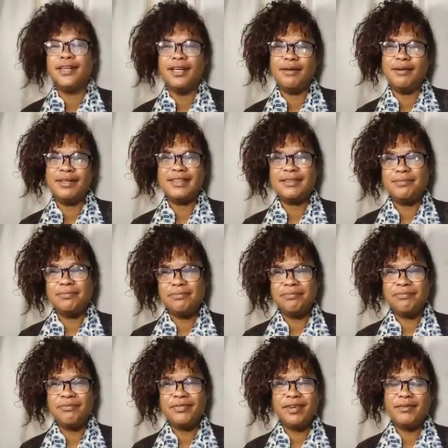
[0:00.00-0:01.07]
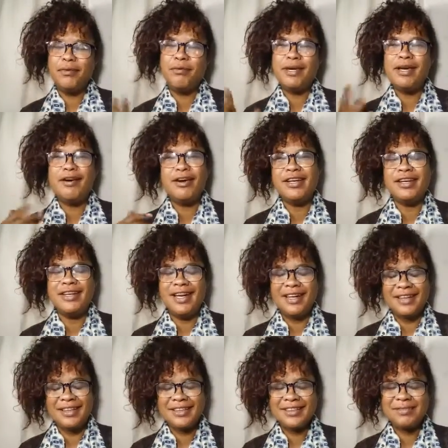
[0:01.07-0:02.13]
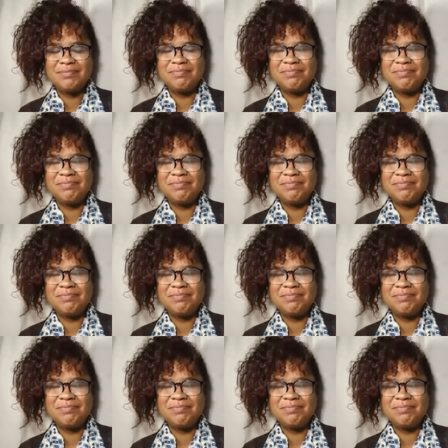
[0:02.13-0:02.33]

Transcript: Anyways, for being on here like this.